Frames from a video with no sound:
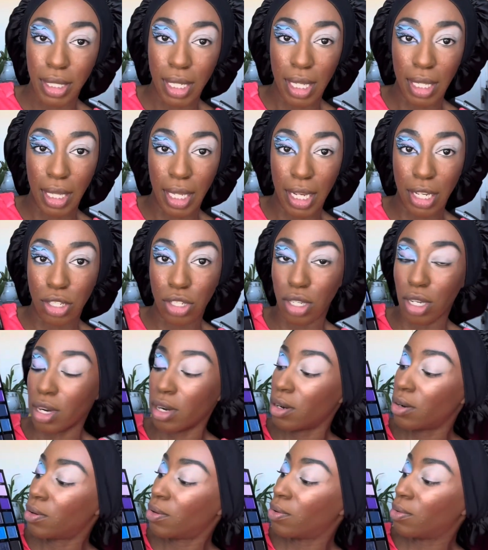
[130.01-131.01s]
Elixir
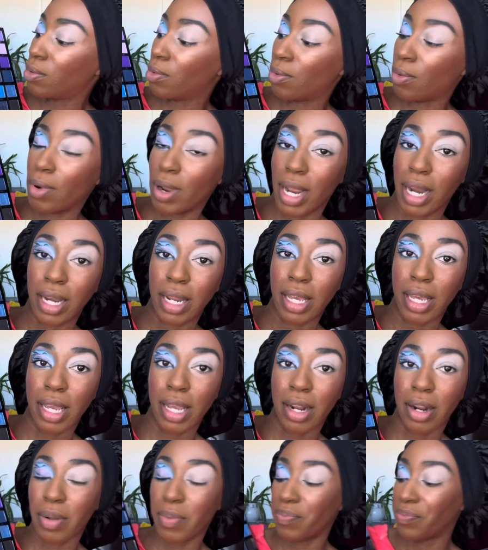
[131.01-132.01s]
right here.